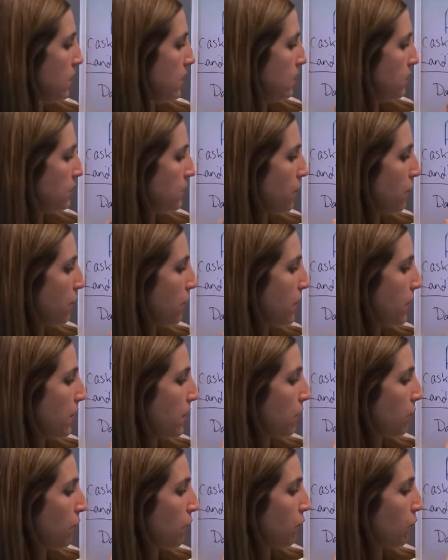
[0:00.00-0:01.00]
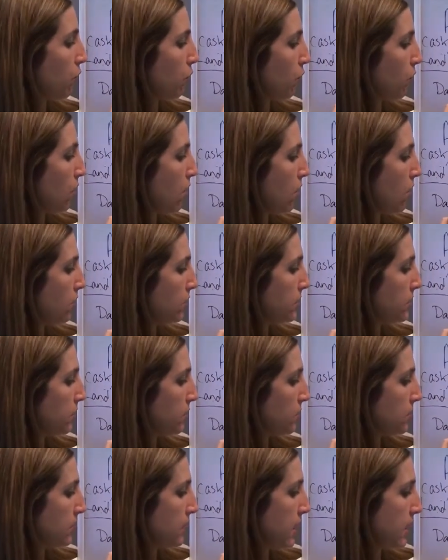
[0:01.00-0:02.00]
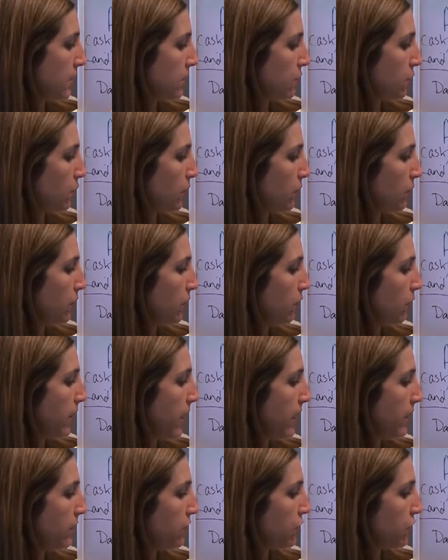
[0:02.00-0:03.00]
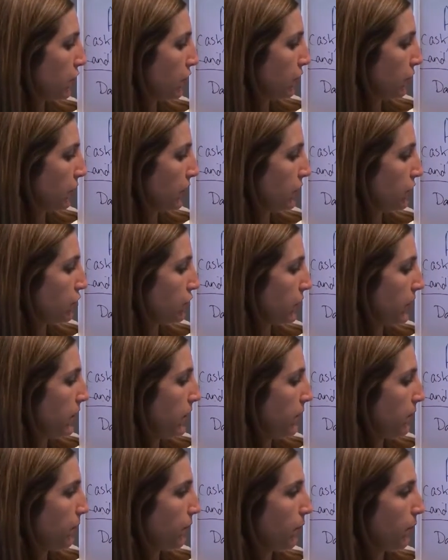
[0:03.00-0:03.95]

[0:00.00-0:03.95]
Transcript: So the rule also says when we write a journal entry,